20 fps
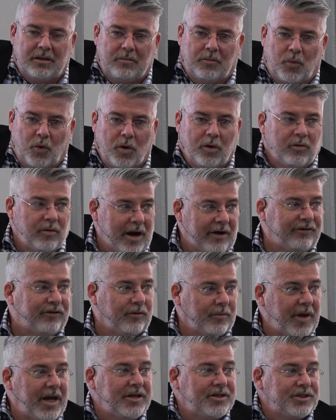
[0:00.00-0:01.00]
more
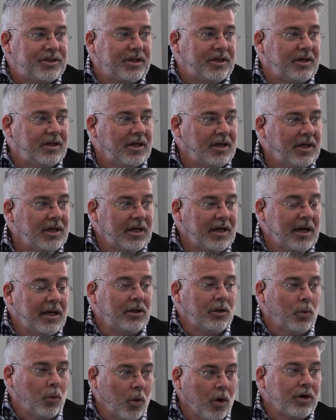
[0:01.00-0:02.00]
reformation
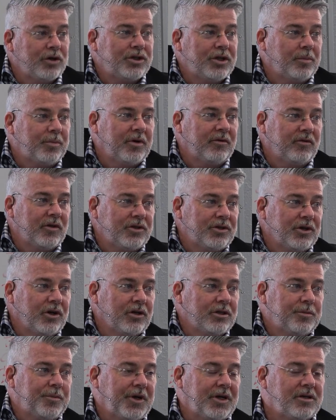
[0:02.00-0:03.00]
in the worship of the
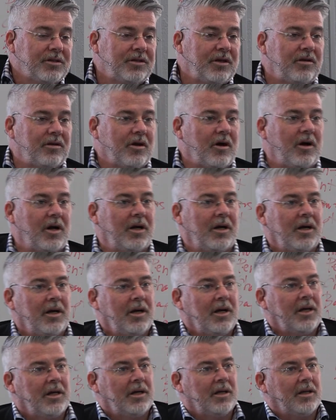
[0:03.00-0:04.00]
church because he thought
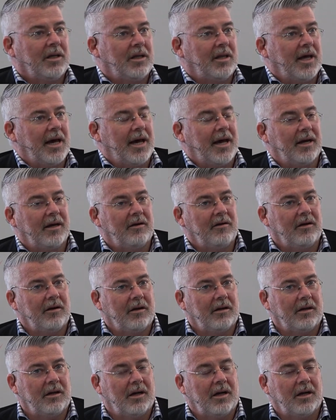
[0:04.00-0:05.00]
that
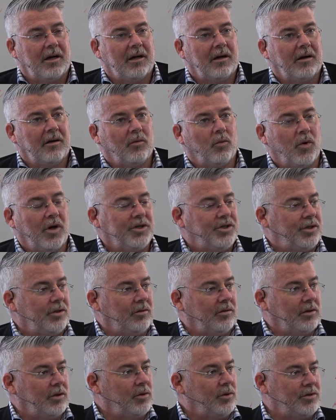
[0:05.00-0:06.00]
once
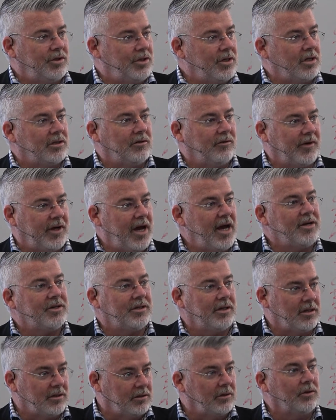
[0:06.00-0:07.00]
you lose
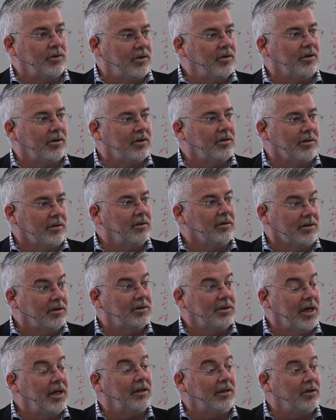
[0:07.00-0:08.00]
justification, as Luther
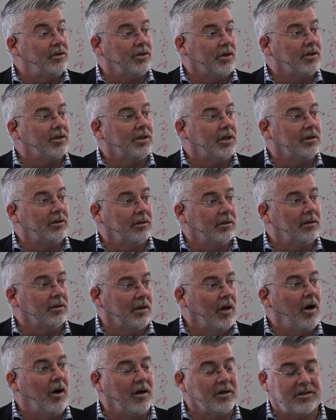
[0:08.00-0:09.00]
said the church had
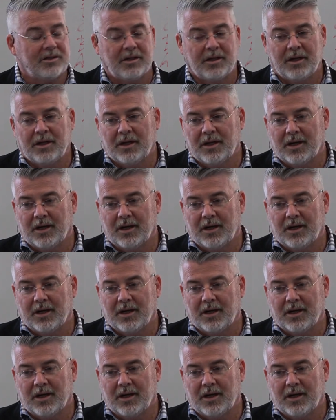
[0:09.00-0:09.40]
lost,